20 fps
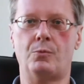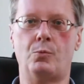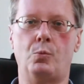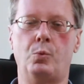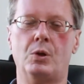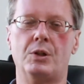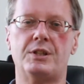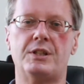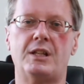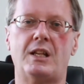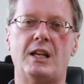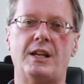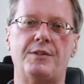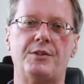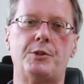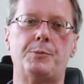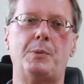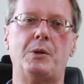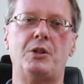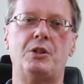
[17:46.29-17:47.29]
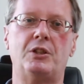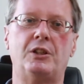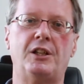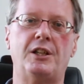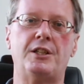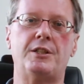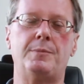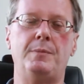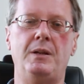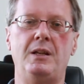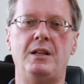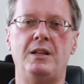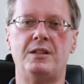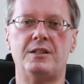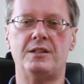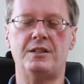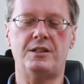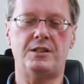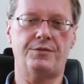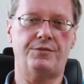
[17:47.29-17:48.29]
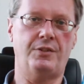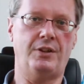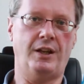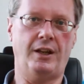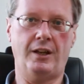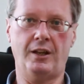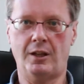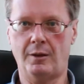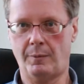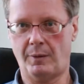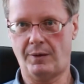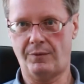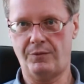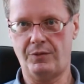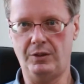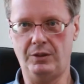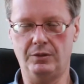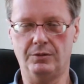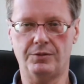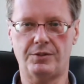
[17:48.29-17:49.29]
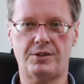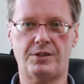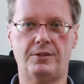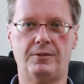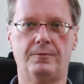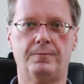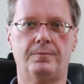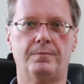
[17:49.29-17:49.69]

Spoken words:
Words that have specialized meanings in different academic fields.